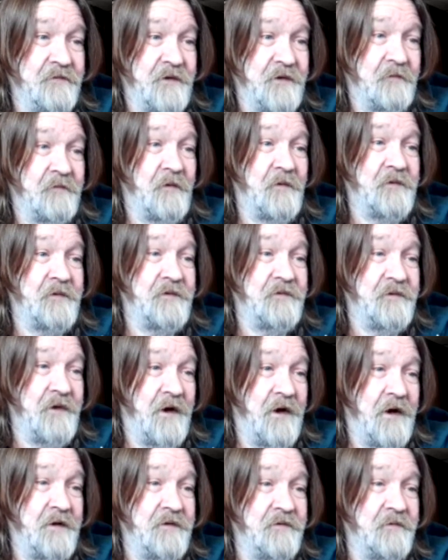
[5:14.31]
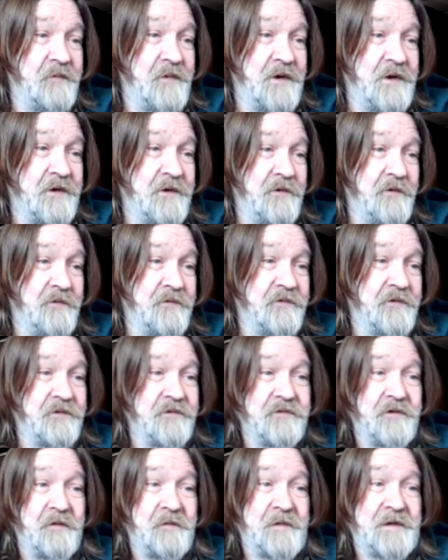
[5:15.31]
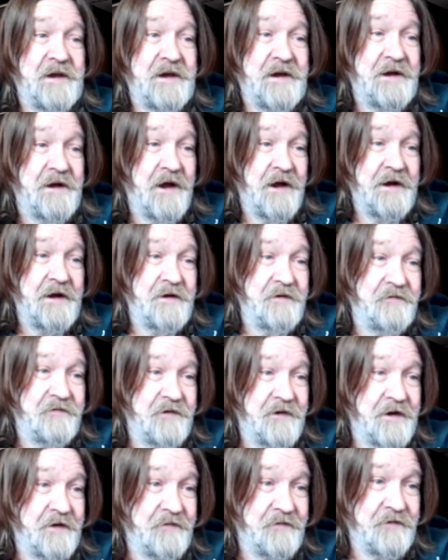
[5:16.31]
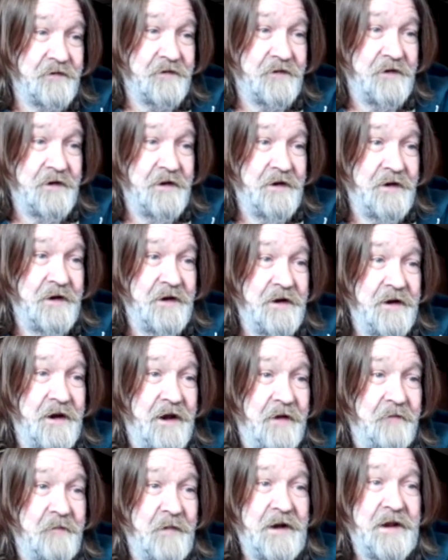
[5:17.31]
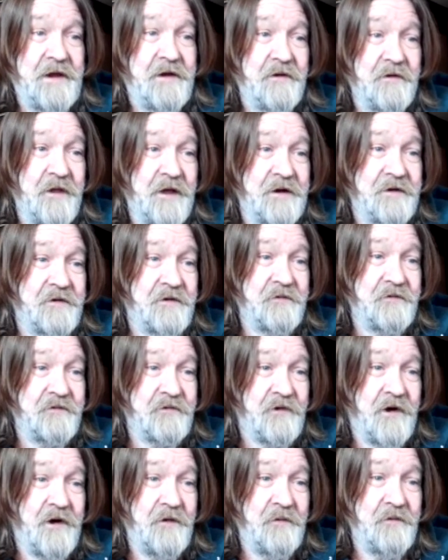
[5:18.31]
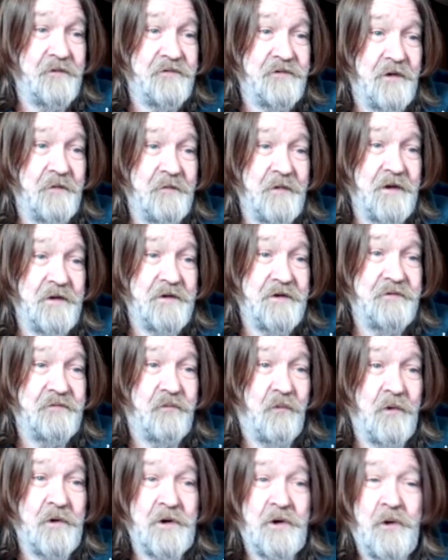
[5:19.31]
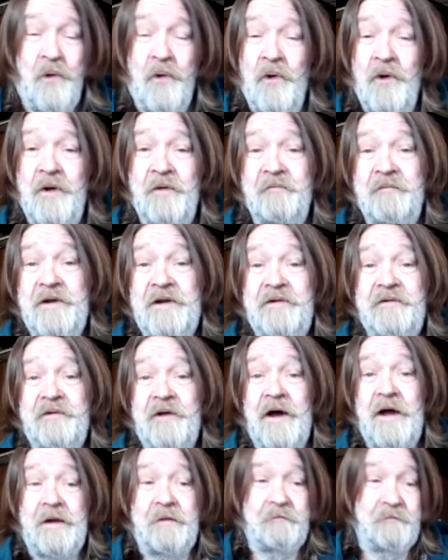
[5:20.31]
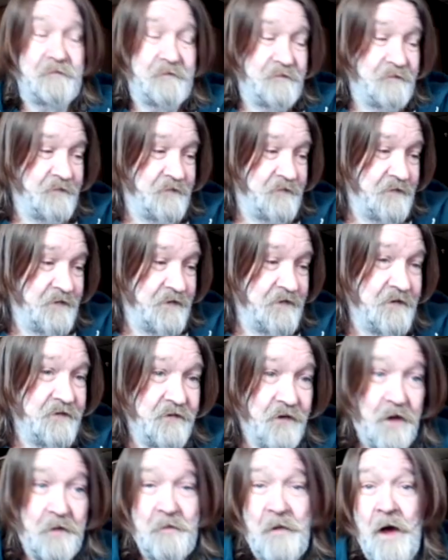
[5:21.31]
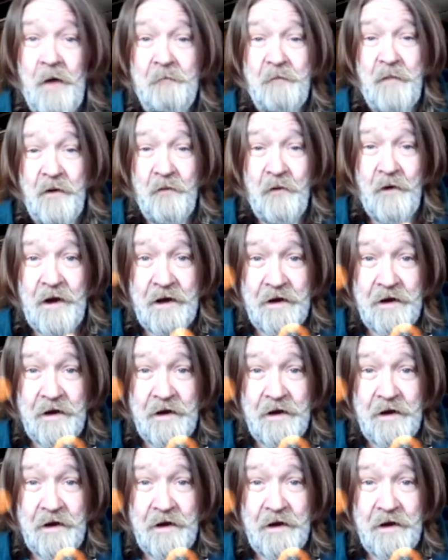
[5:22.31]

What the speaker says: Several designs have been used since 1796, and many collectors try to assemble at least one coin of each type. So I'm on my way.